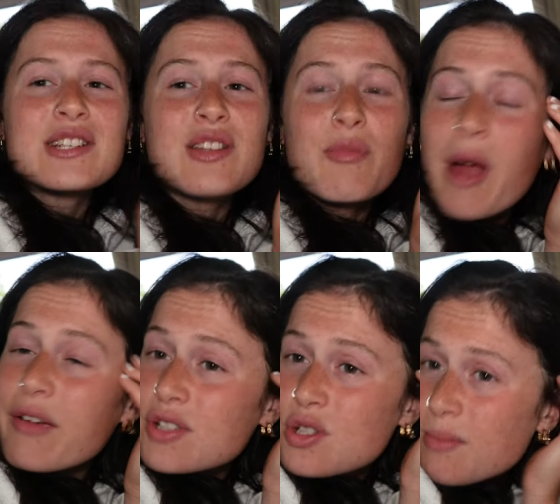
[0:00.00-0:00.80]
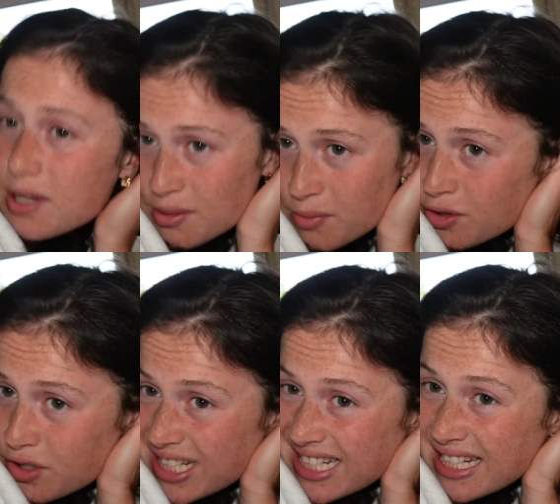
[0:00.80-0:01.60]
just love breakfast too much. I'm not
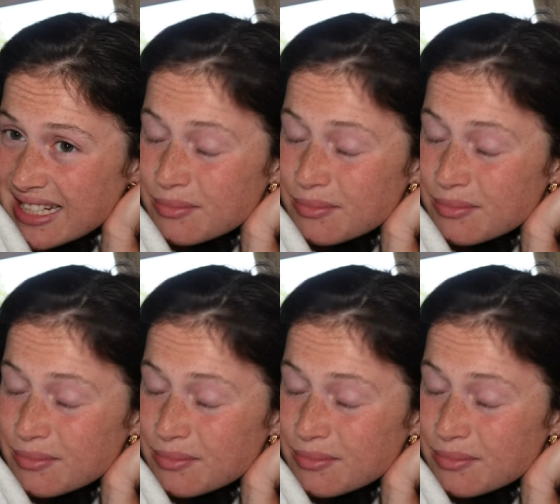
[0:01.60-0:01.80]
doing it.